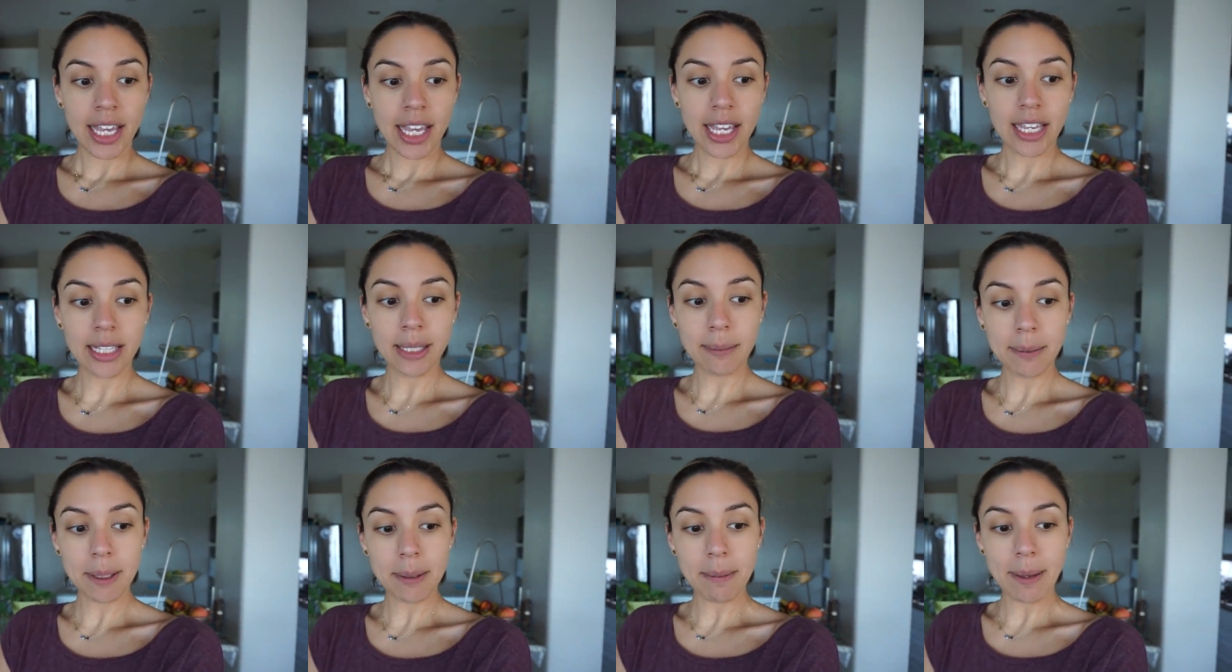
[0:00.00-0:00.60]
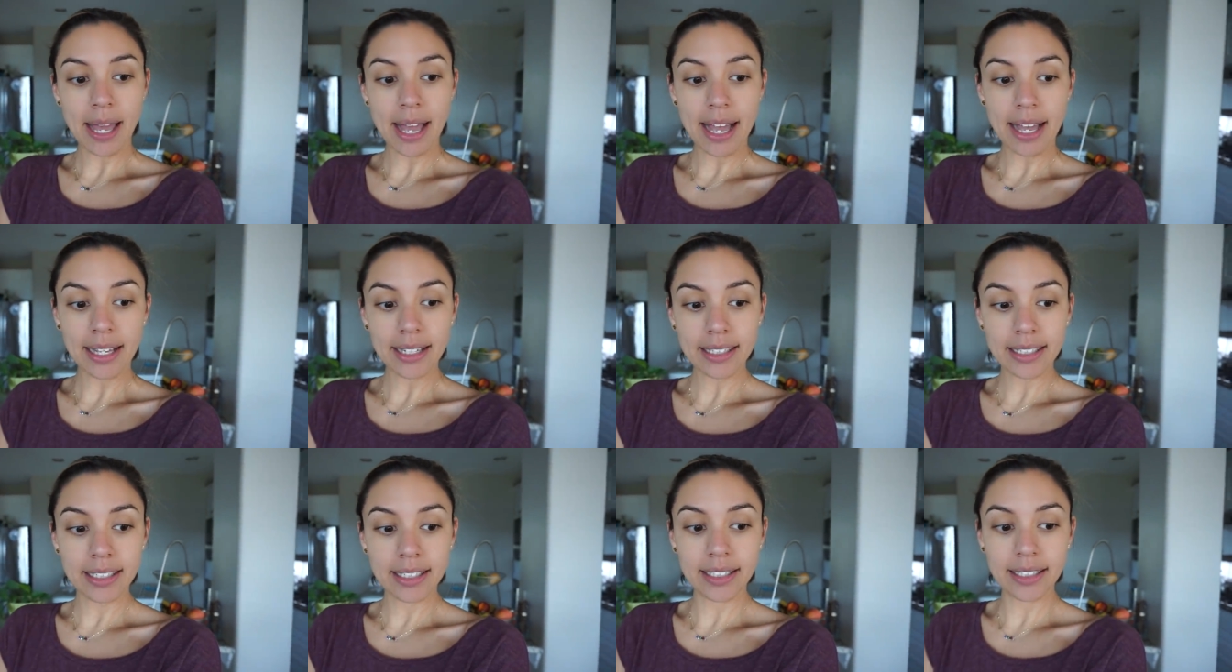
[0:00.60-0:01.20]
He'll be
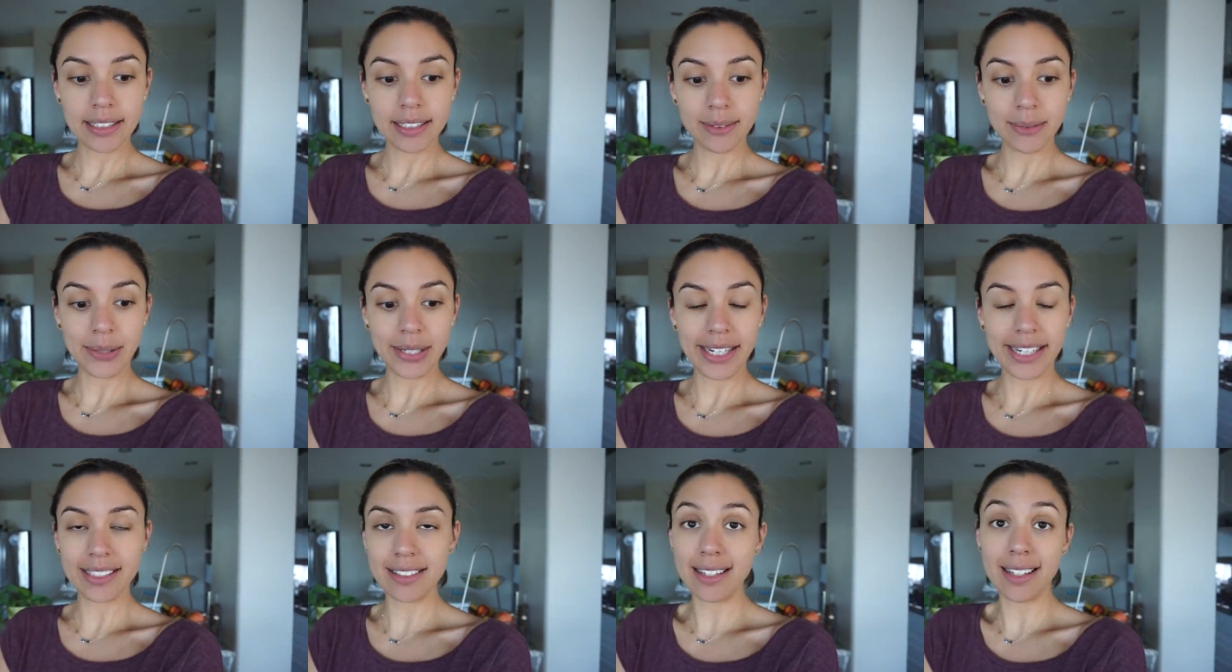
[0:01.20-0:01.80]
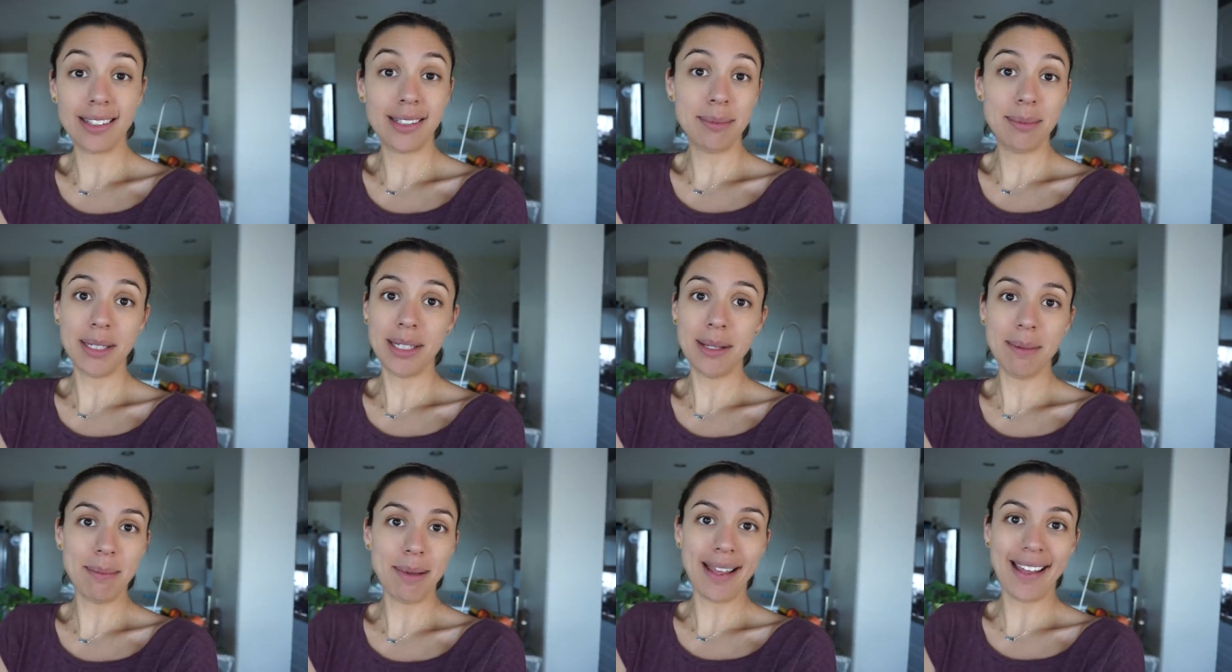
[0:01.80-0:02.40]
back when I tell him to come